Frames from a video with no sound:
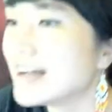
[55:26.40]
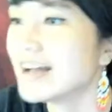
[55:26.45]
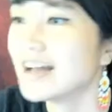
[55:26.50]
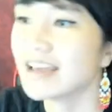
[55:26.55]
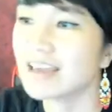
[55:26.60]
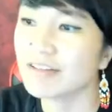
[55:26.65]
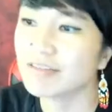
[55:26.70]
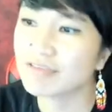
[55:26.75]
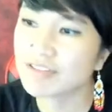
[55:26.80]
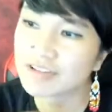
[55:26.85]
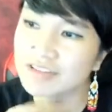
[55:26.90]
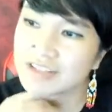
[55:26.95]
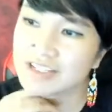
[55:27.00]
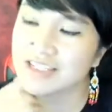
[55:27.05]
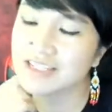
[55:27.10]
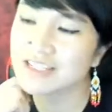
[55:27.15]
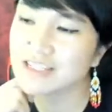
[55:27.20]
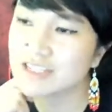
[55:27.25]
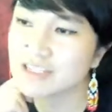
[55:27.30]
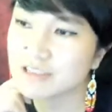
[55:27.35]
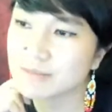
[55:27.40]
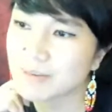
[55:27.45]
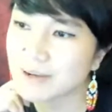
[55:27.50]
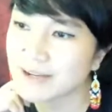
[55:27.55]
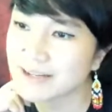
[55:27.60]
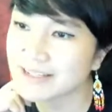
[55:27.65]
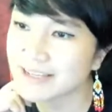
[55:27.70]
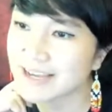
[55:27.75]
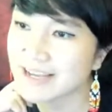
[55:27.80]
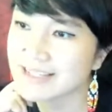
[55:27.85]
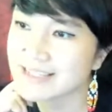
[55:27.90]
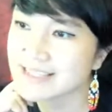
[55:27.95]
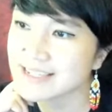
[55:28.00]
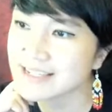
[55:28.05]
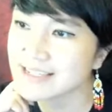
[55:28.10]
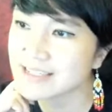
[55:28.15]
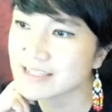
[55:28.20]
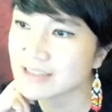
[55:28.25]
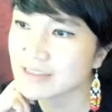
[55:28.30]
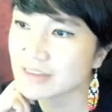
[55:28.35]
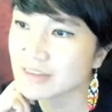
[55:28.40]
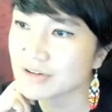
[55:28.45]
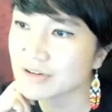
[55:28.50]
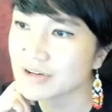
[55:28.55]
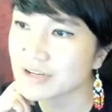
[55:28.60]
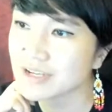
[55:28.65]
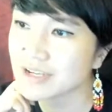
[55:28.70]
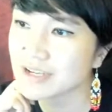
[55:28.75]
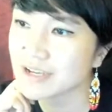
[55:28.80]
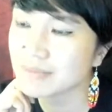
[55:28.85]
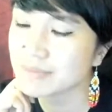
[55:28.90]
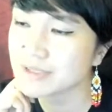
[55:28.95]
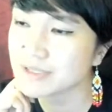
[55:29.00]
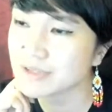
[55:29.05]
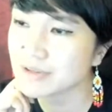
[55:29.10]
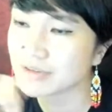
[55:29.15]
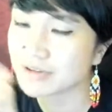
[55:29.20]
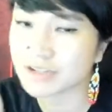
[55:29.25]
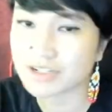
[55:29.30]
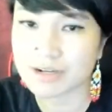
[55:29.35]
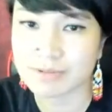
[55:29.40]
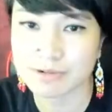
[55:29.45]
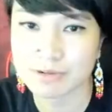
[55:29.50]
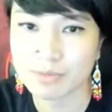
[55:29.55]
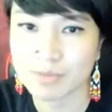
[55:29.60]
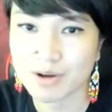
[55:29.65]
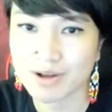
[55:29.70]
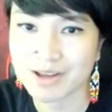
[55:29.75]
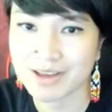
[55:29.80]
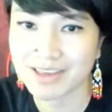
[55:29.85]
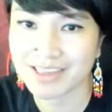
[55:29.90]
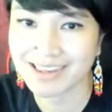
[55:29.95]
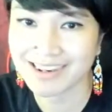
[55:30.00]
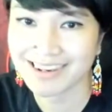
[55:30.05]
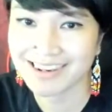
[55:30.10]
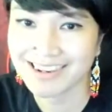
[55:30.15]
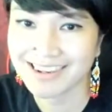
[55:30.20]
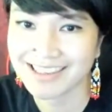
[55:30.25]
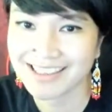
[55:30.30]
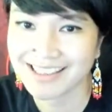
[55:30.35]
If you listen to the podcast, season 3, episode 3, chapter 1,